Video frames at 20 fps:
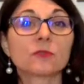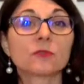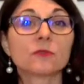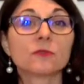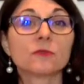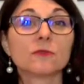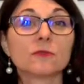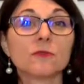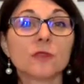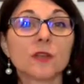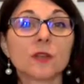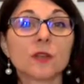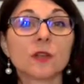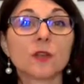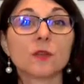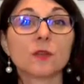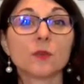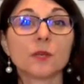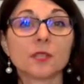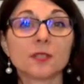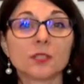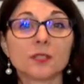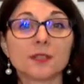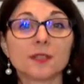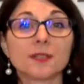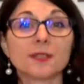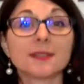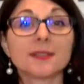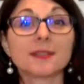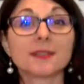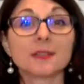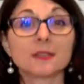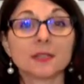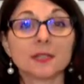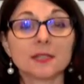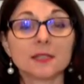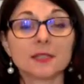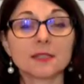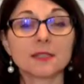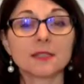grew very rigid and
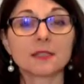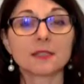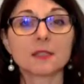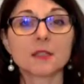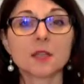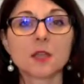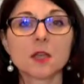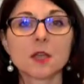serious.